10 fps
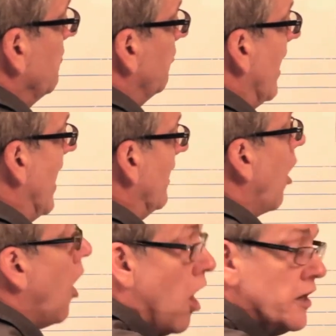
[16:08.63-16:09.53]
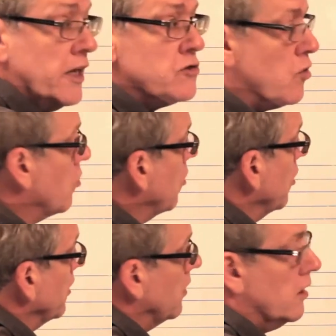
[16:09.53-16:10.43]
flat. On his
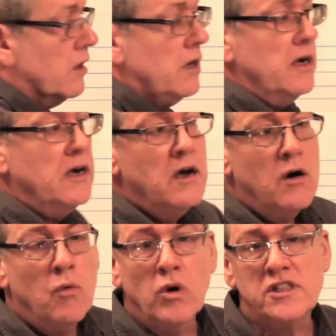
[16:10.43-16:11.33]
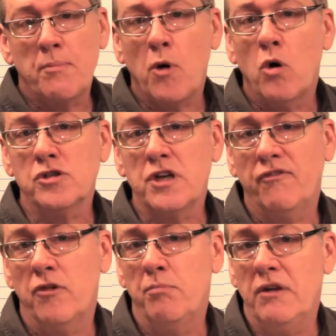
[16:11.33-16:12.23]
horn, what's up a whole step
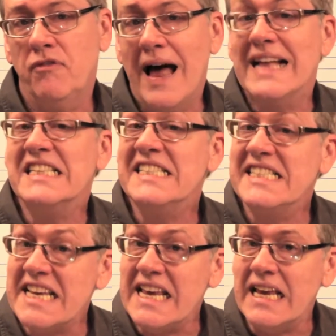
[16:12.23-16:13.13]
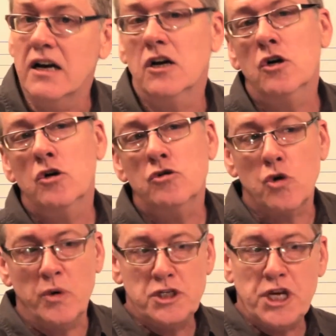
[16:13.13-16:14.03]
from B flat? C. So
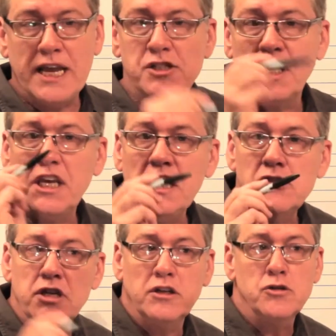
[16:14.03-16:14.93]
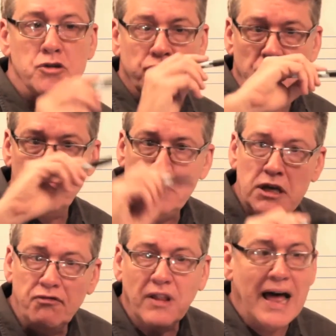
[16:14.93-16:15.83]
we change the key signature from B
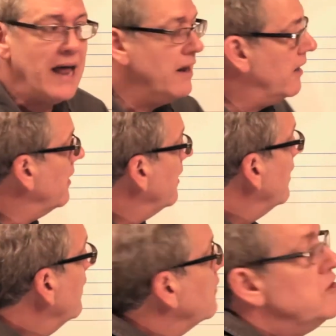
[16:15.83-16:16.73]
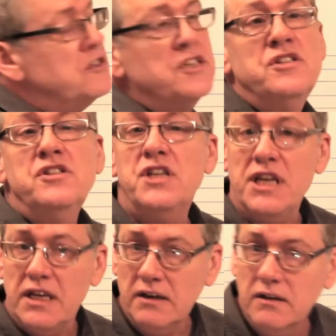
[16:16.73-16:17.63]
flat to C,